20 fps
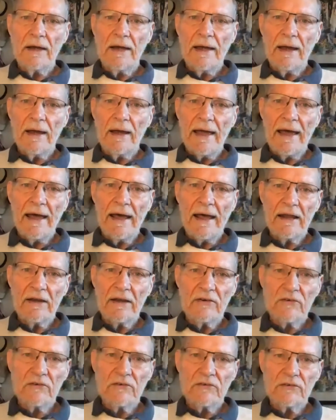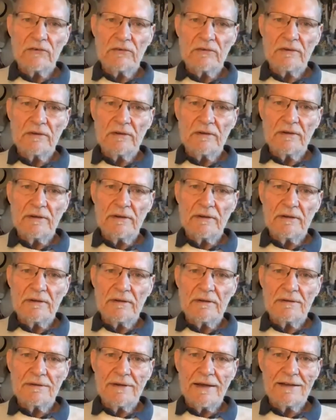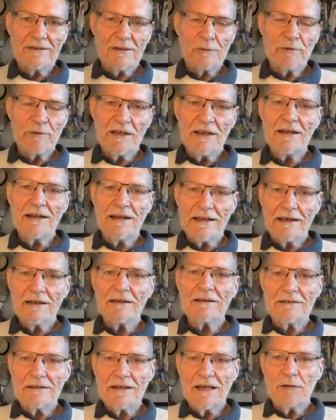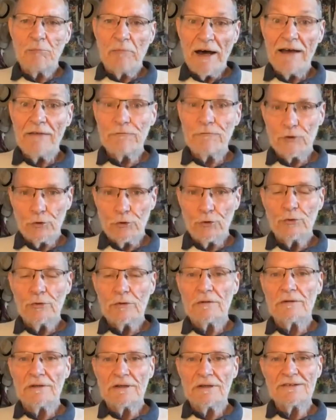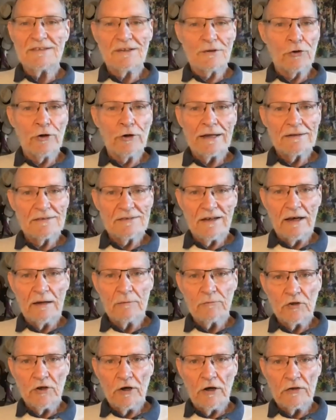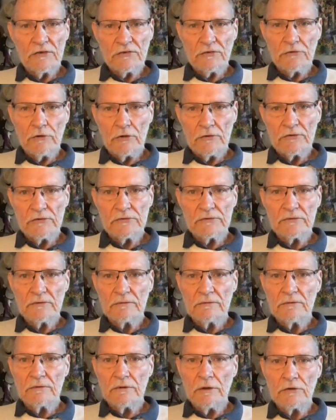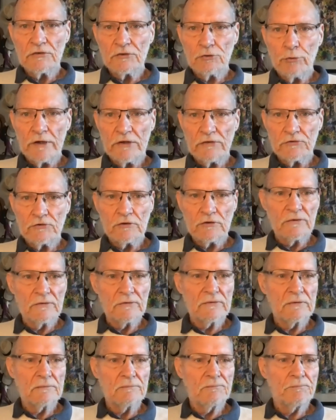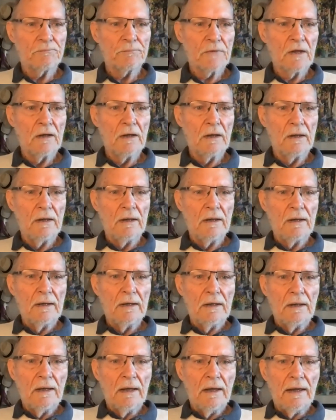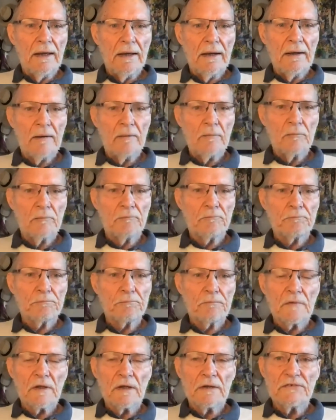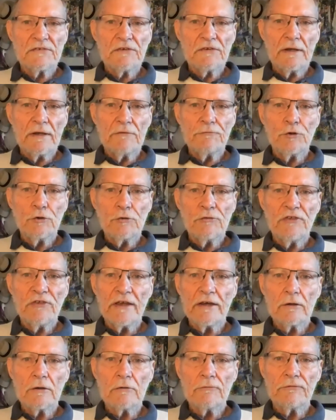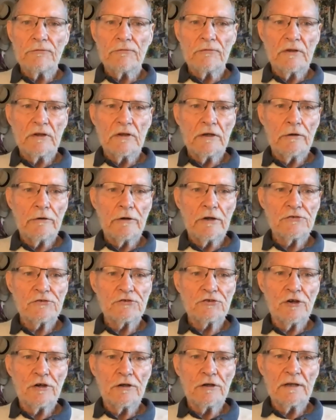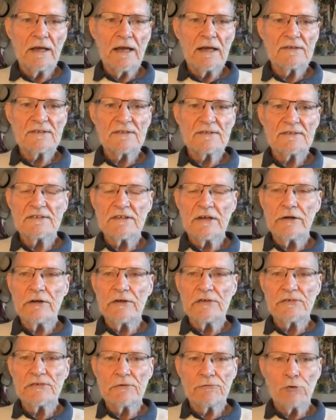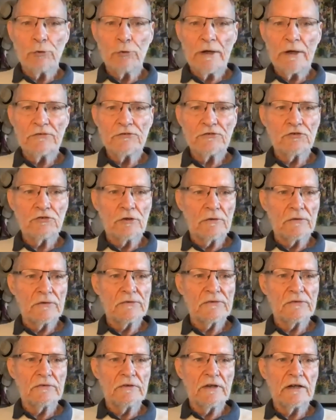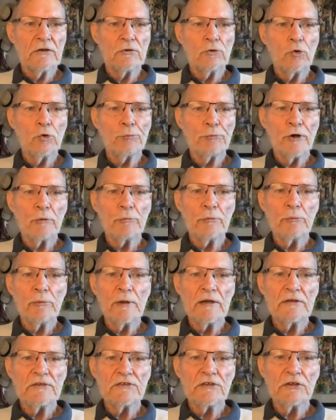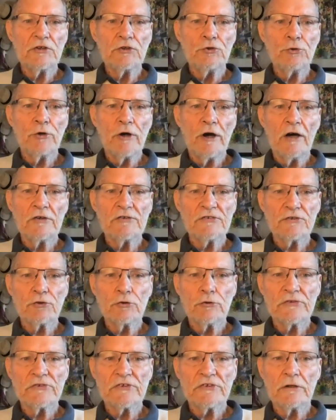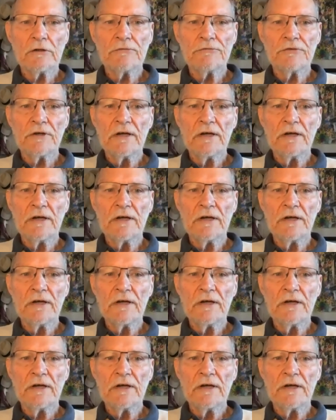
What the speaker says: And at the beginning, in my view, is a great time to ask those questions. So if you think of the hero's journey as a series of questions that in all probability you ask yourself